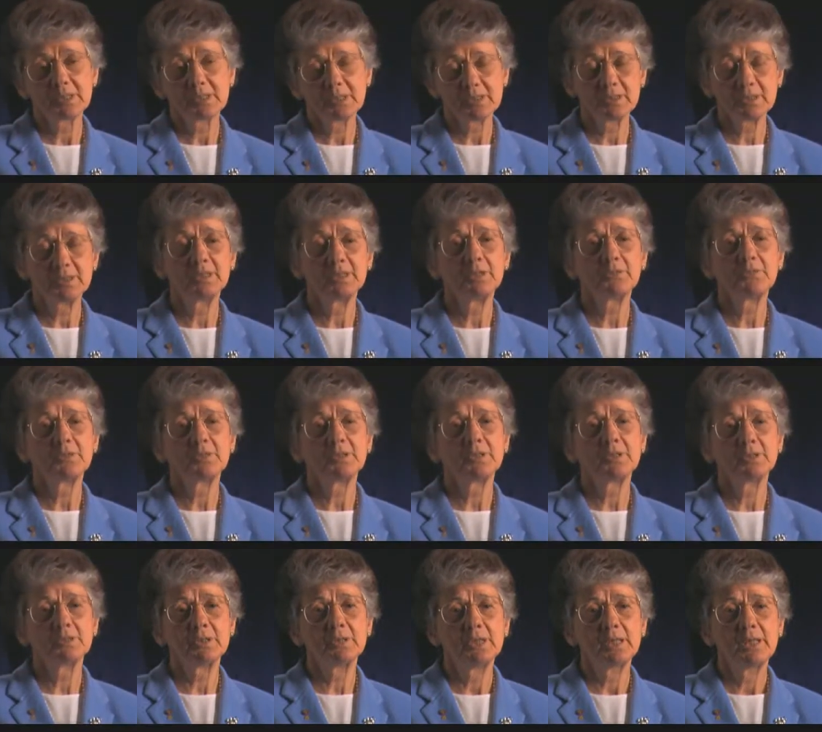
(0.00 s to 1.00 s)

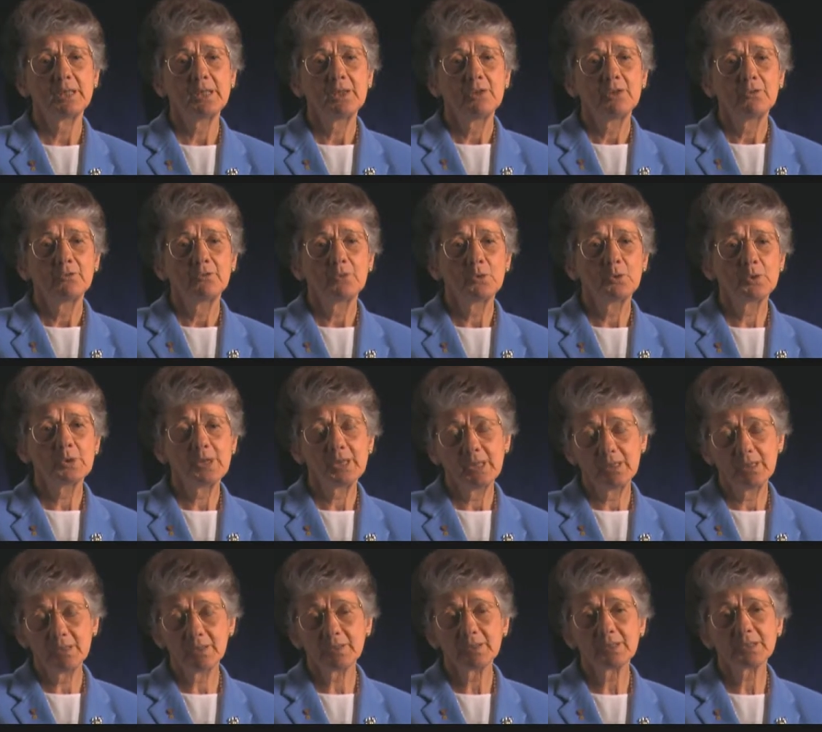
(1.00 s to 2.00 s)
significant for the
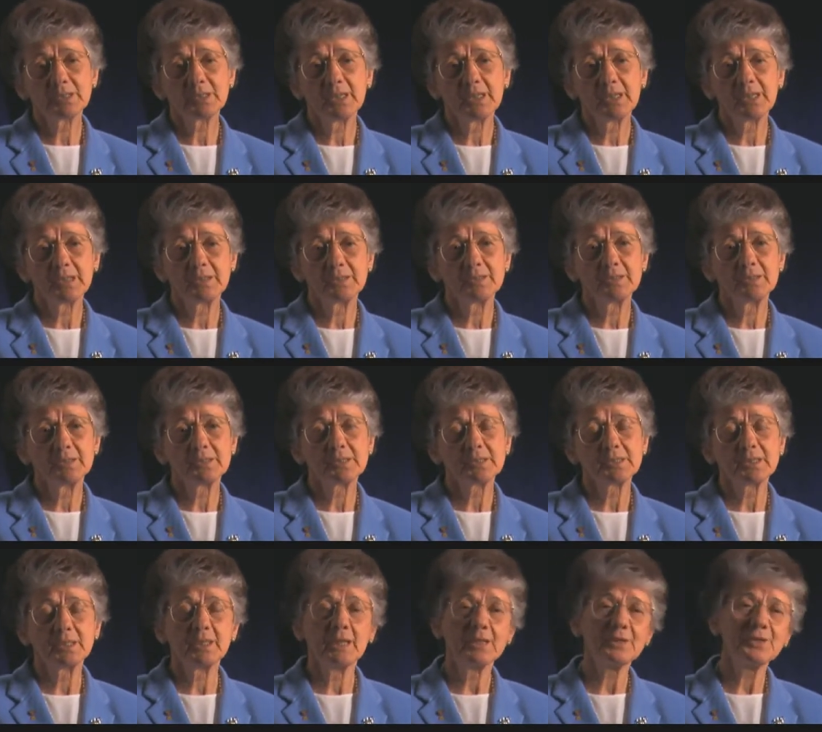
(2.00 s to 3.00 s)
young
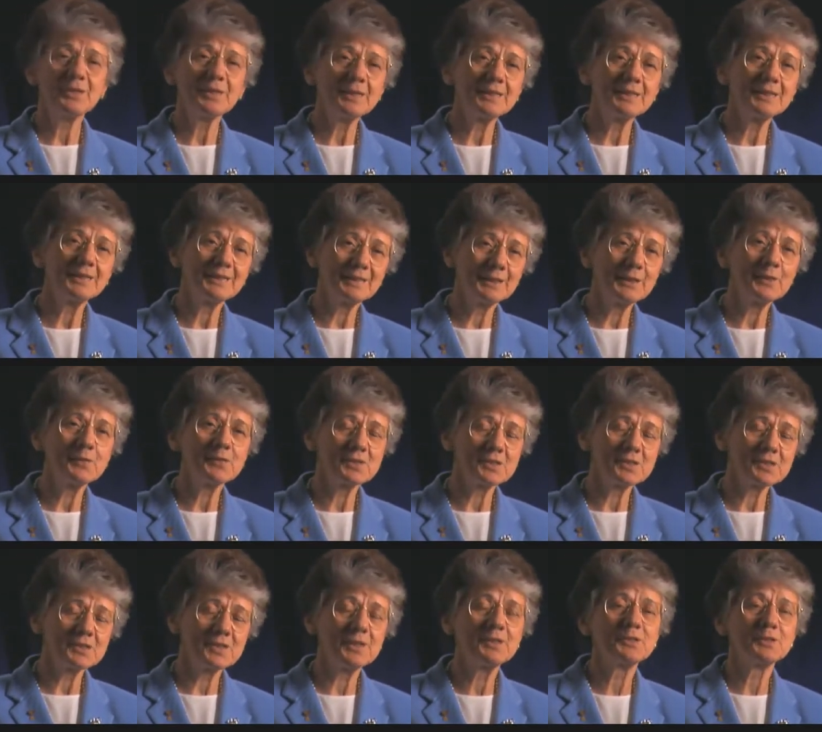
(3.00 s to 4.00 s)
scientist, and I think it gives a
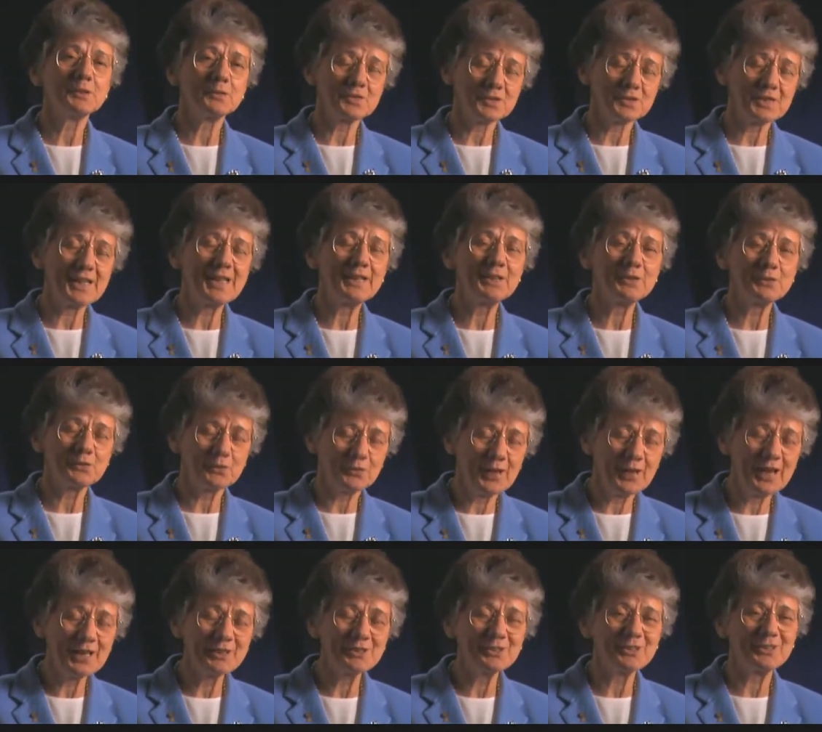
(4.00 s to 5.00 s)
sense of
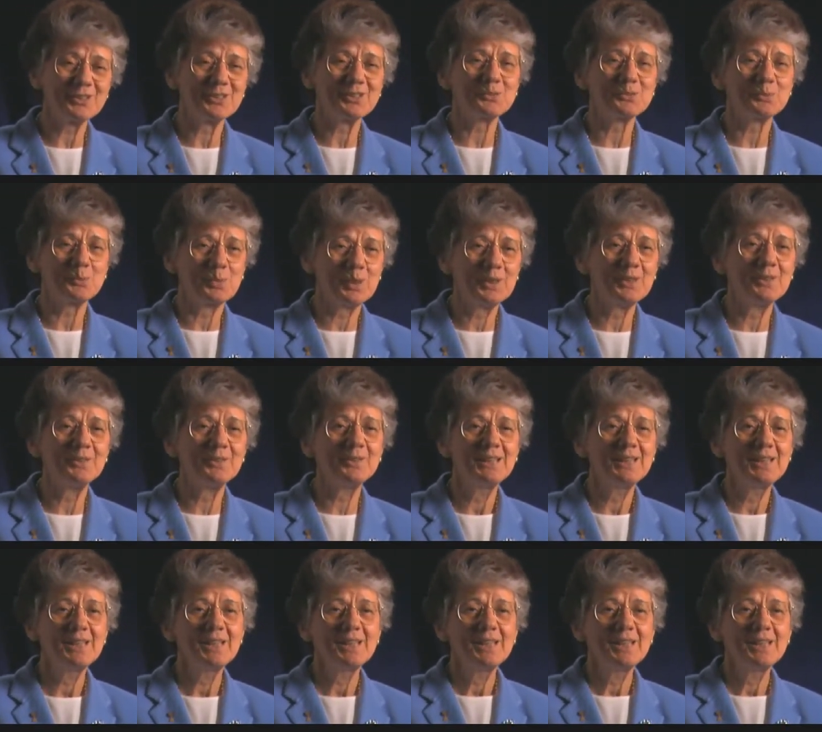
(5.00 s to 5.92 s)
satisfaction as well